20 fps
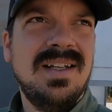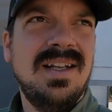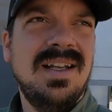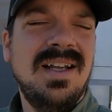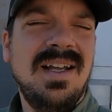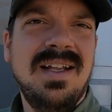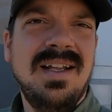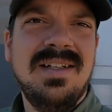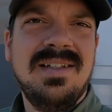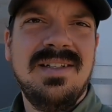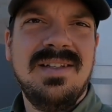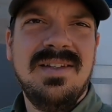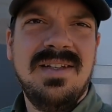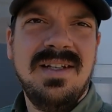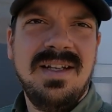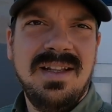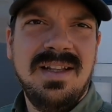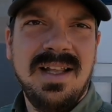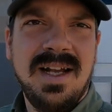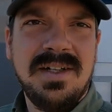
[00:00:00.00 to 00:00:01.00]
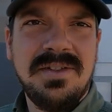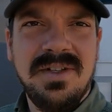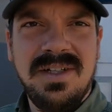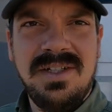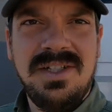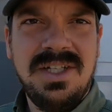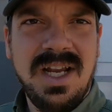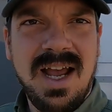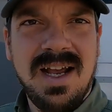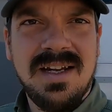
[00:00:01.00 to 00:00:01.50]
and the
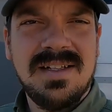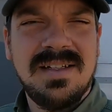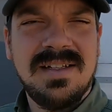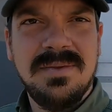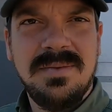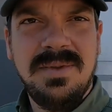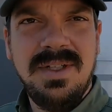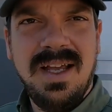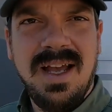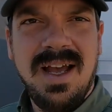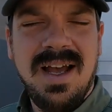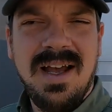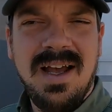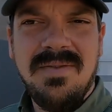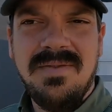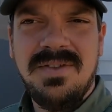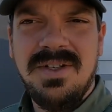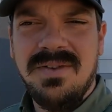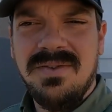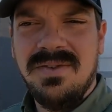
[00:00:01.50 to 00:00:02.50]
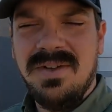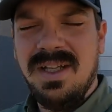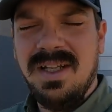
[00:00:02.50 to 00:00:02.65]
electric jacks that we have don't